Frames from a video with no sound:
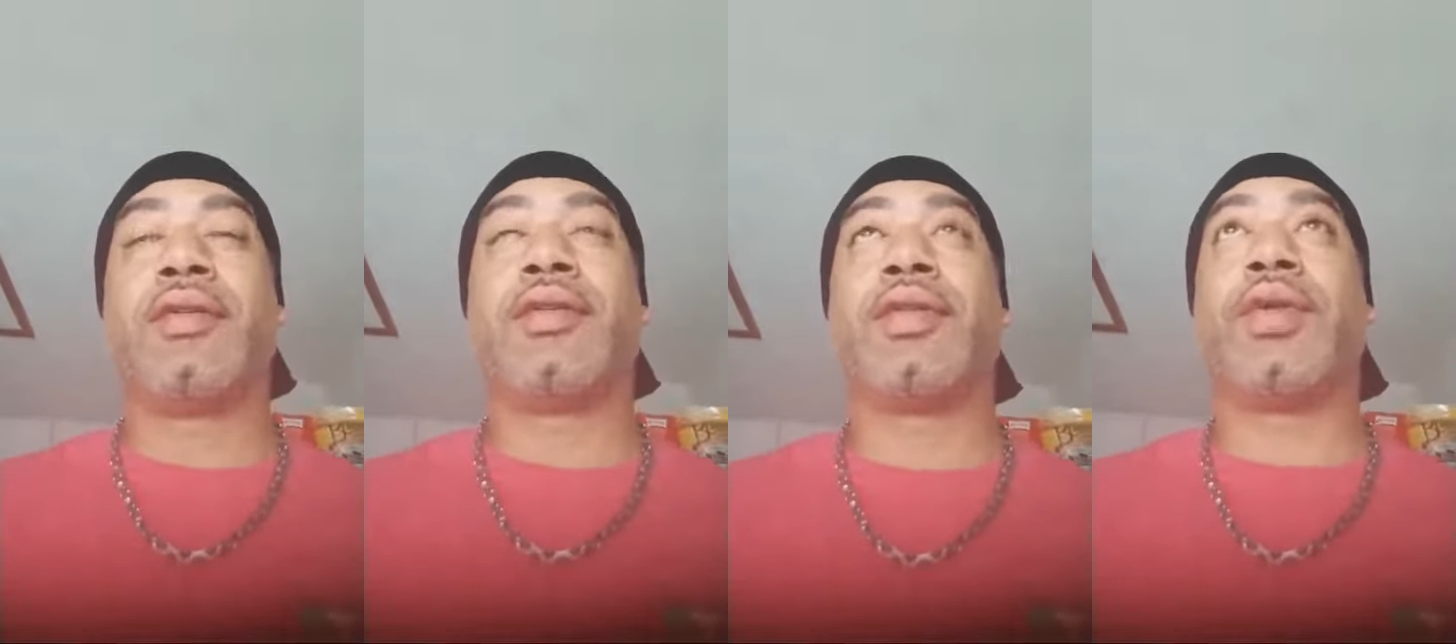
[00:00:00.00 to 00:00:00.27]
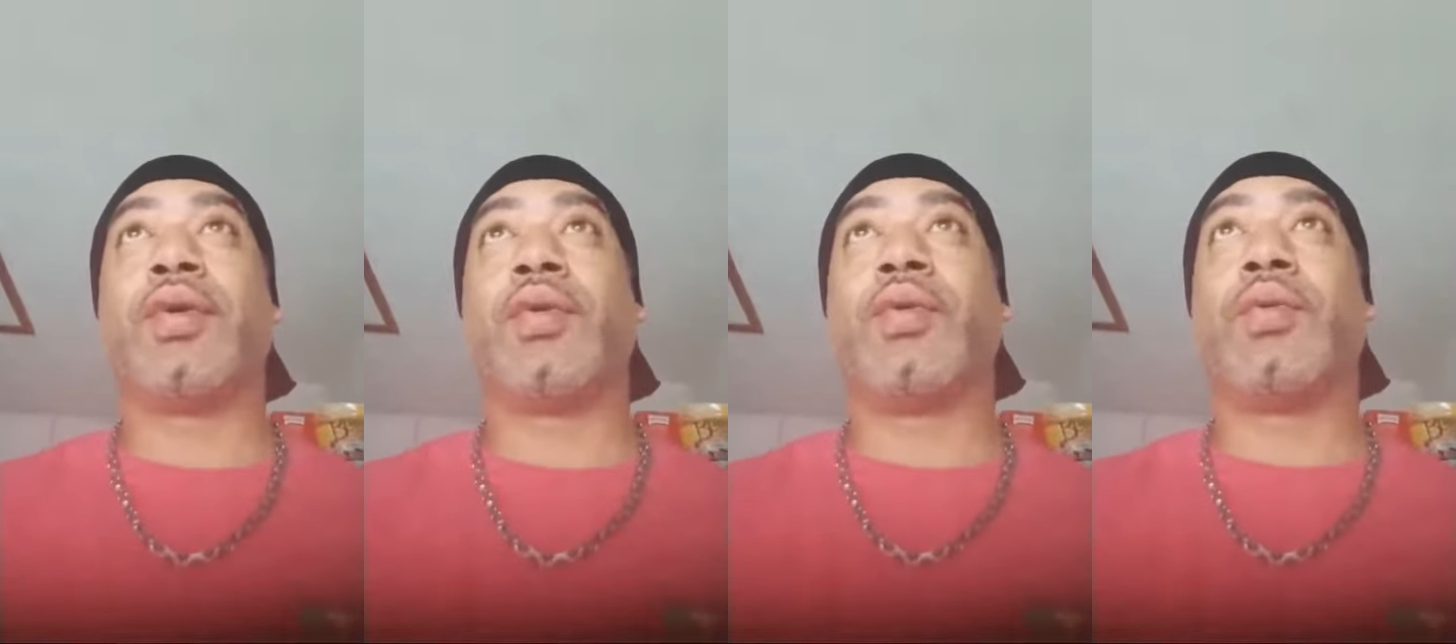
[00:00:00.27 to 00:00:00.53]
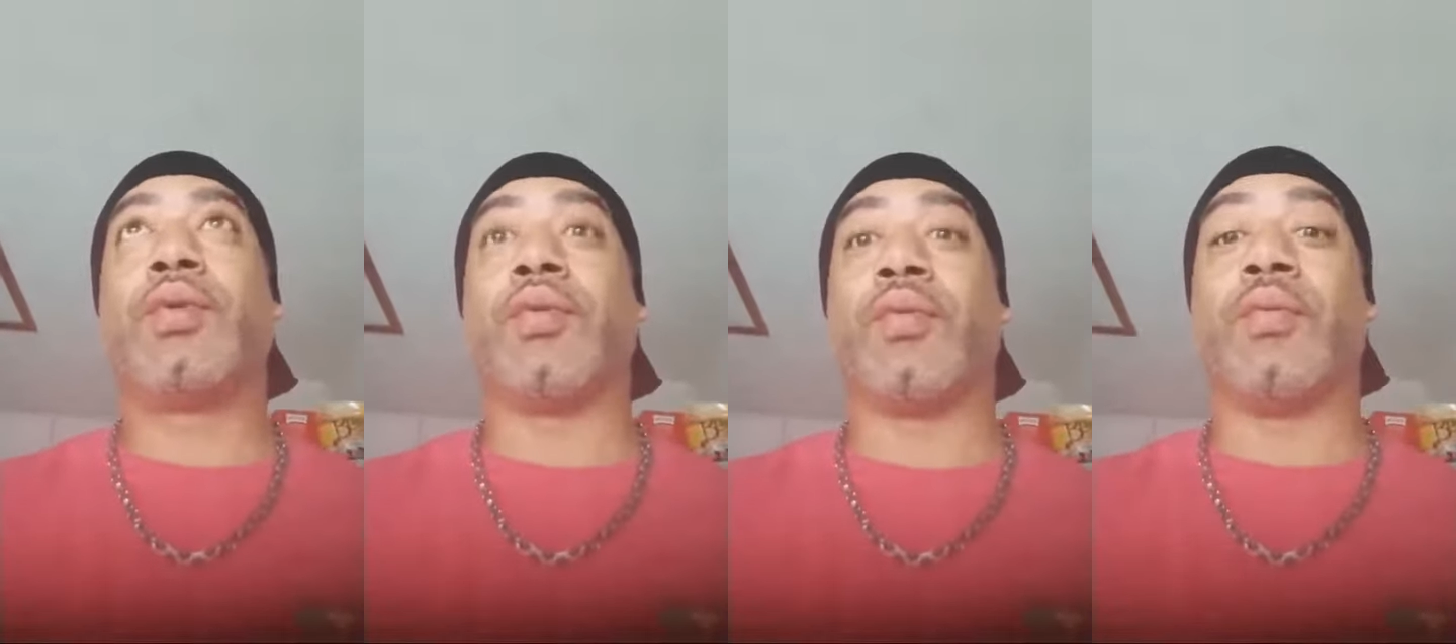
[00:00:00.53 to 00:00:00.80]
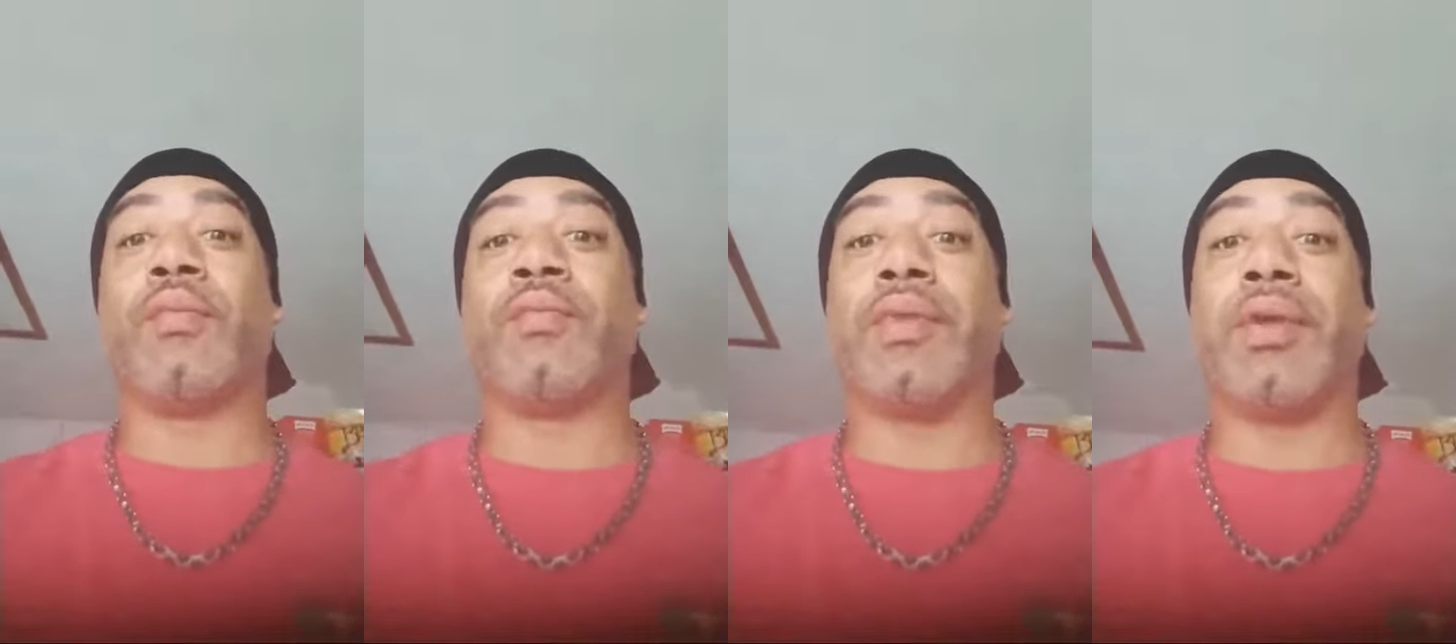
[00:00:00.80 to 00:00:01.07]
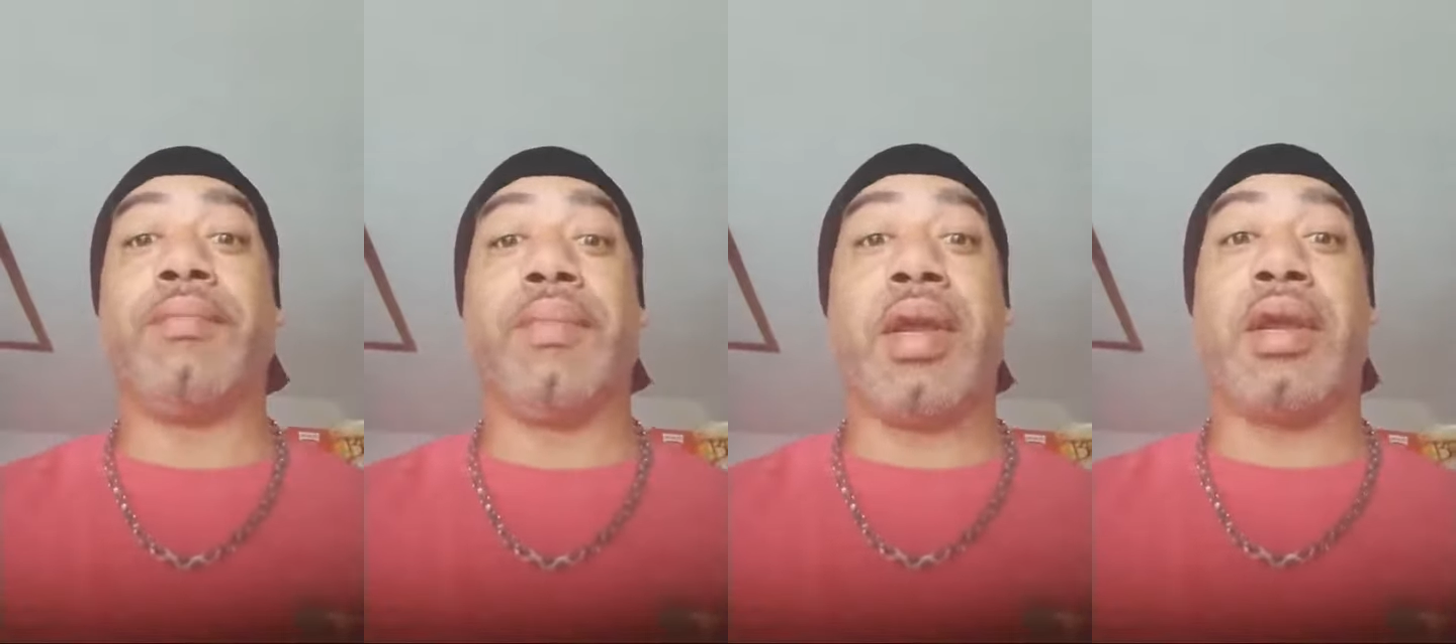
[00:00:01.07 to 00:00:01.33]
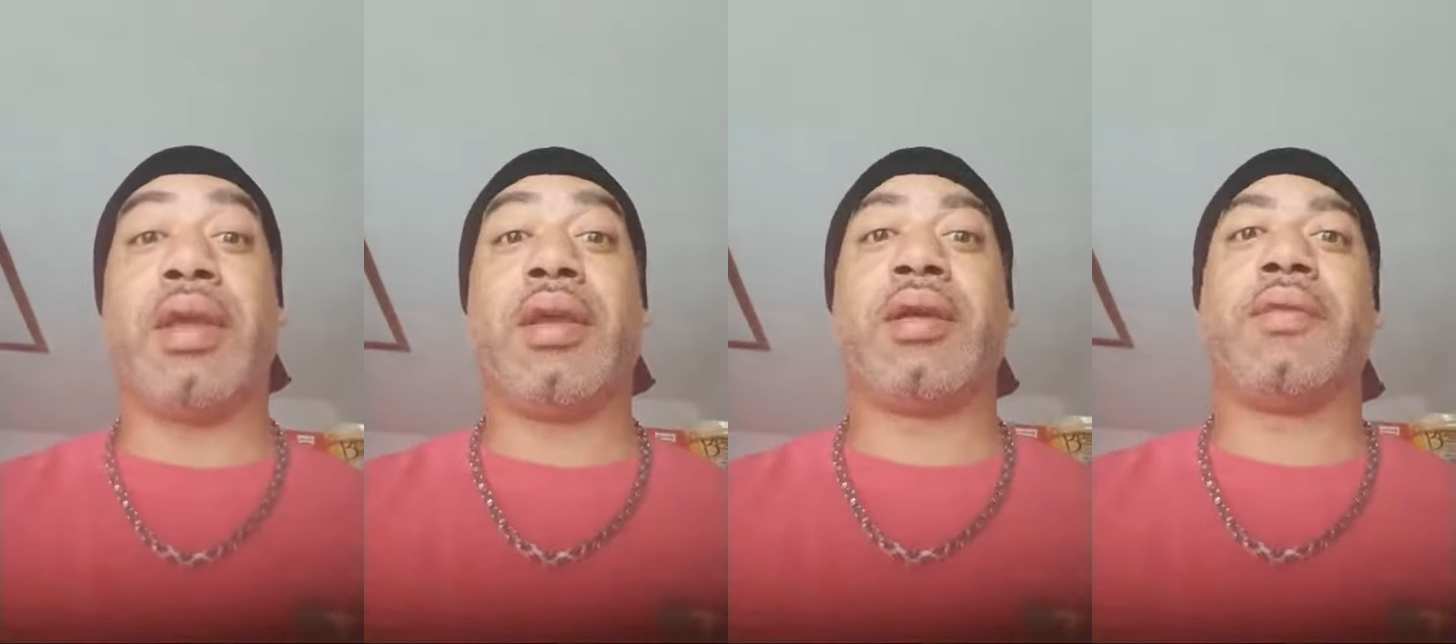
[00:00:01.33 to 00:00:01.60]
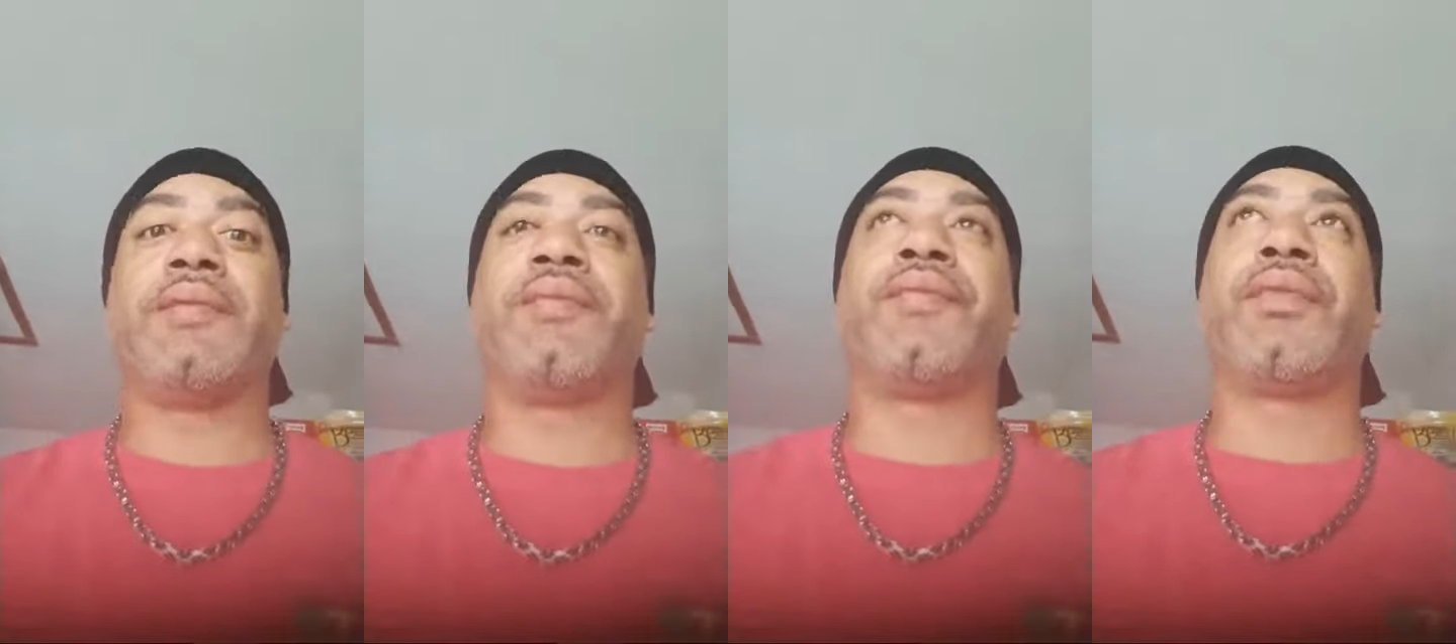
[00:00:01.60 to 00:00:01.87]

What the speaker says: through the media,